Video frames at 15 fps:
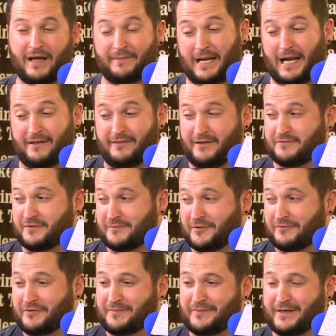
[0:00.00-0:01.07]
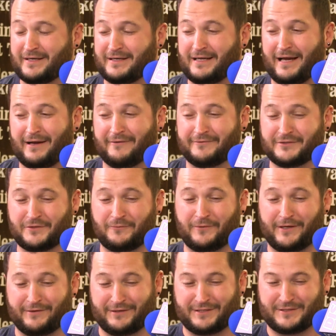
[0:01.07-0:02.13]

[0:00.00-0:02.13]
I mean, I loved the movie, wow. but yeah, it was a weird